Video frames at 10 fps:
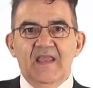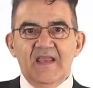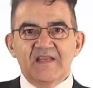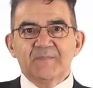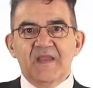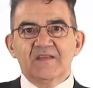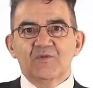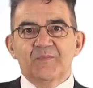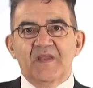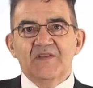Expect
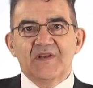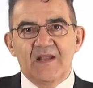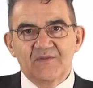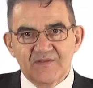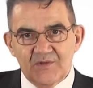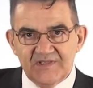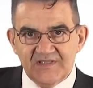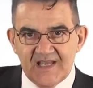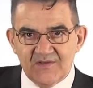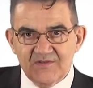to pay around
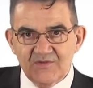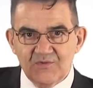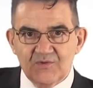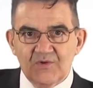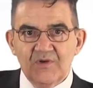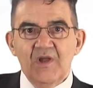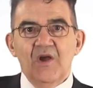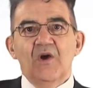30,000 euro